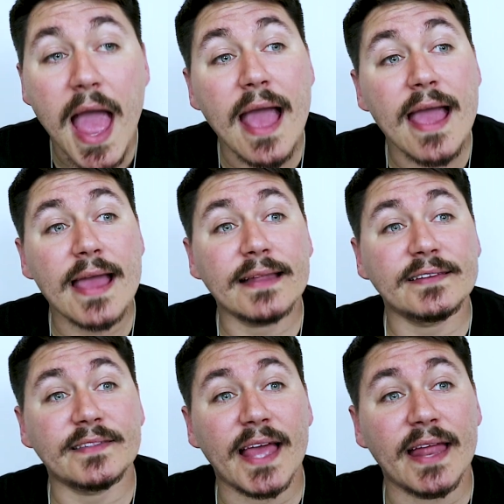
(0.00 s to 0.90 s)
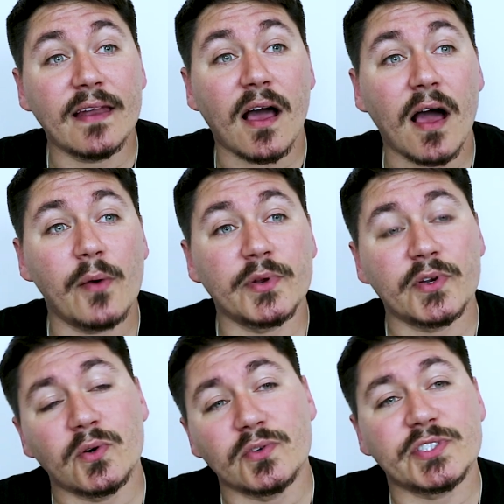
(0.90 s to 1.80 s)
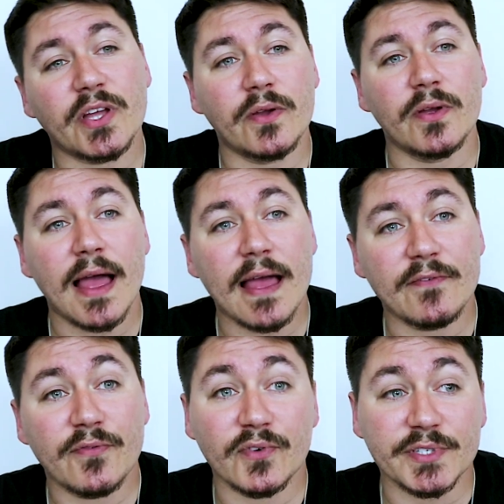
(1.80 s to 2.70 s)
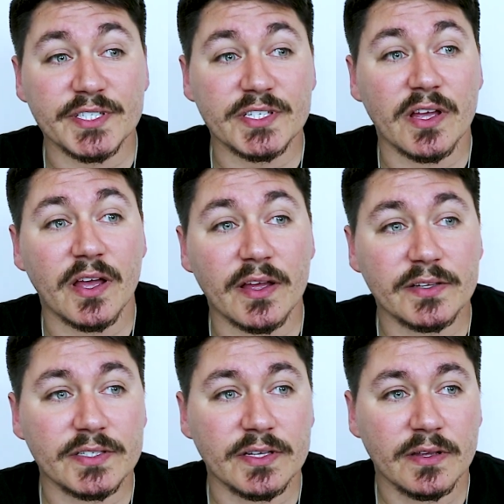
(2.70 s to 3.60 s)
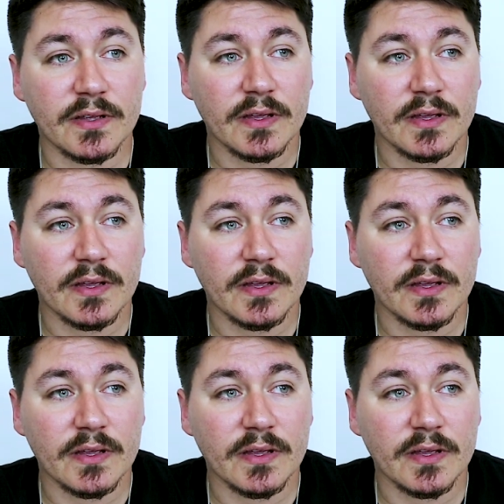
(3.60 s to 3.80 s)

And then I would also have for dessert,